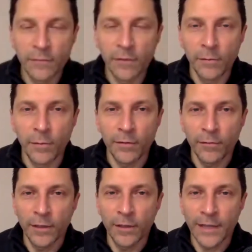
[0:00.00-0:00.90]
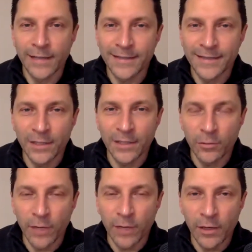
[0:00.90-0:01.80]
football front and center
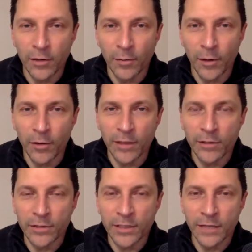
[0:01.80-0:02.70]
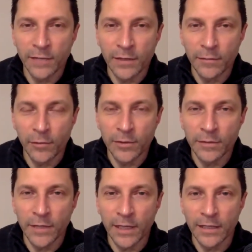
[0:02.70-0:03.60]
right here at Mark Rogers TV, the voice
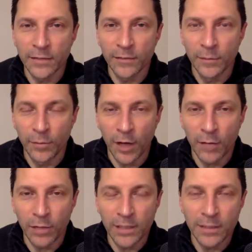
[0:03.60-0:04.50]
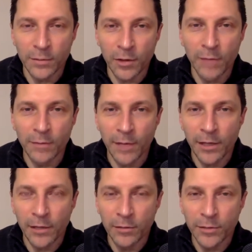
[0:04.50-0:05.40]
of college football. Please subscribe to my
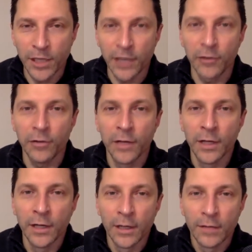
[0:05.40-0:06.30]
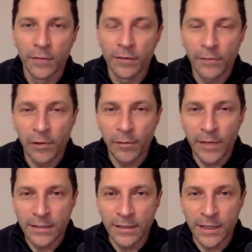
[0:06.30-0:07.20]
YouTube channel for the very
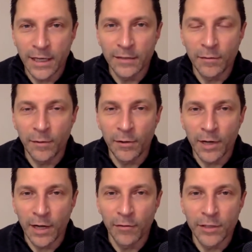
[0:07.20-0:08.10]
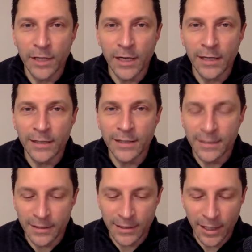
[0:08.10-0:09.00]
best in college football coverage,
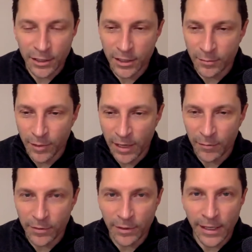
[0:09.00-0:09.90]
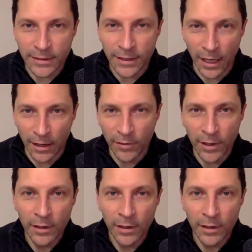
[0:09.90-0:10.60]
analysis, discussion, debate with the likes of